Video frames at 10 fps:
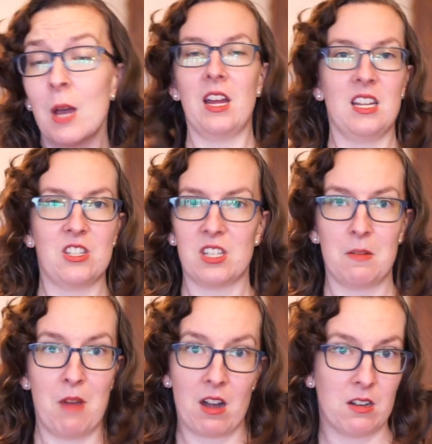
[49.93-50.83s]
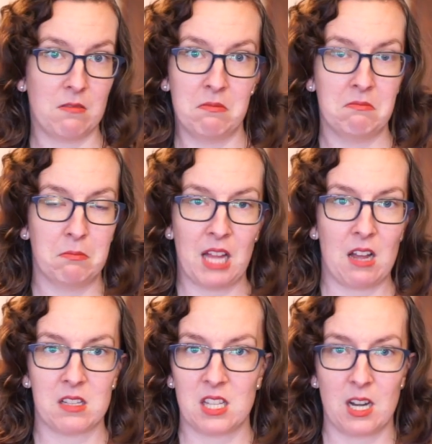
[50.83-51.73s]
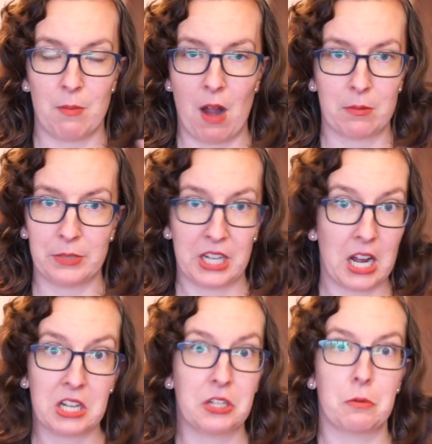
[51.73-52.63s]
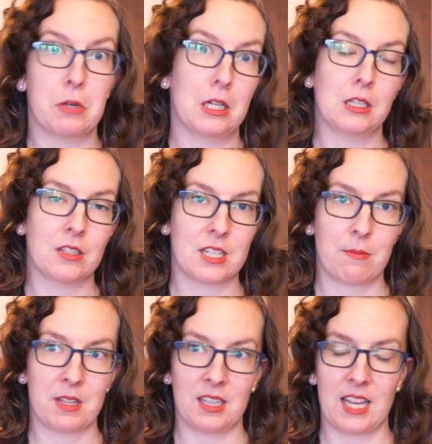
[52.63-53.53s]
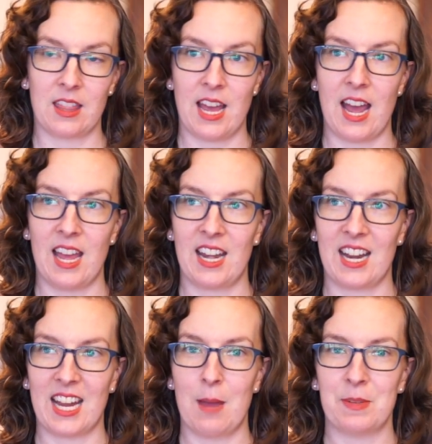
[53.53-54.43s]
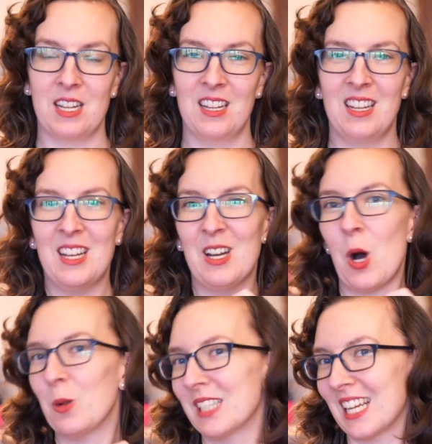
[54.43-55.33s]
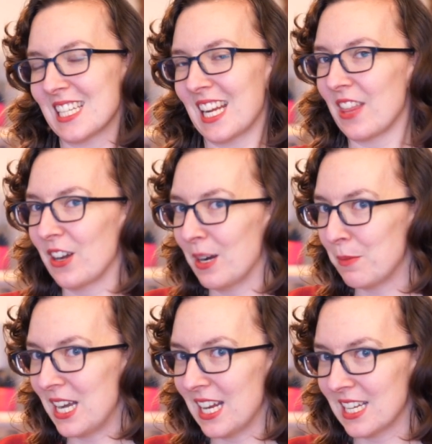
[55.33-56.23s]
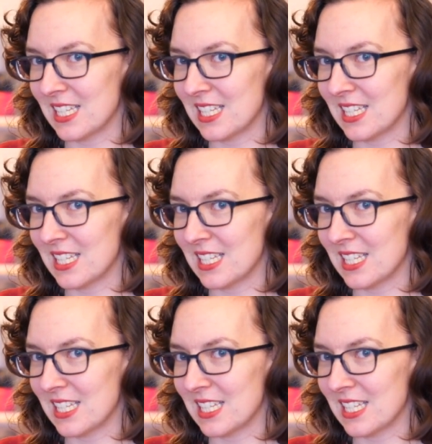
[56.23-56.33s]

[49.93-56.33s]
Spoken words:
It's just a modern blouse that I probably got at Goodwill or something like that, and I kept holding it together and pinning it